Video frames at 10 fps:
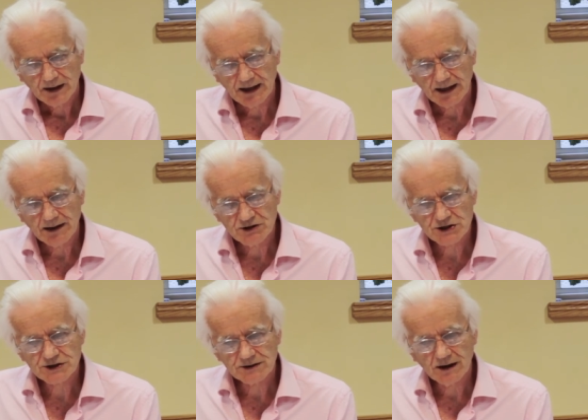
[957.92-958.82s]
And I
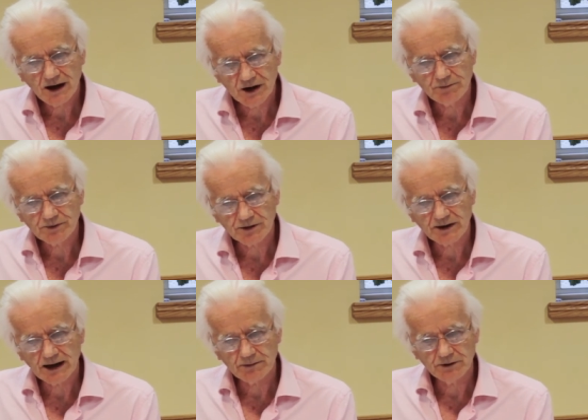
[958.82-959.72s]
just hope that
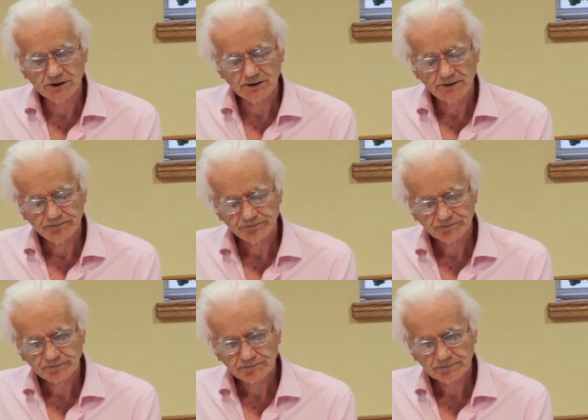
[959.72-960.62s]
that will
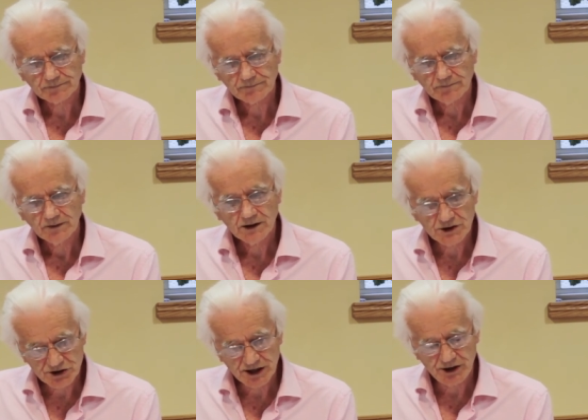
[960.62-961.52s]

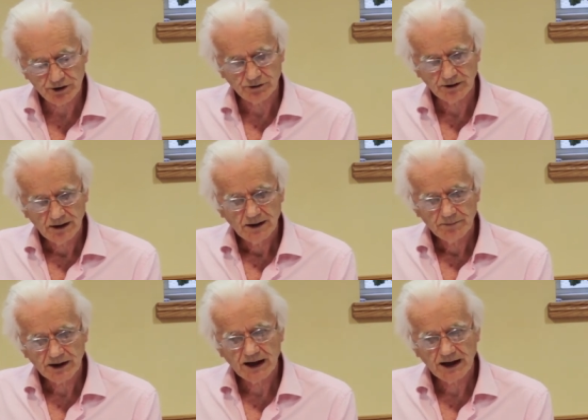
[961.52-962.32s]
continue, but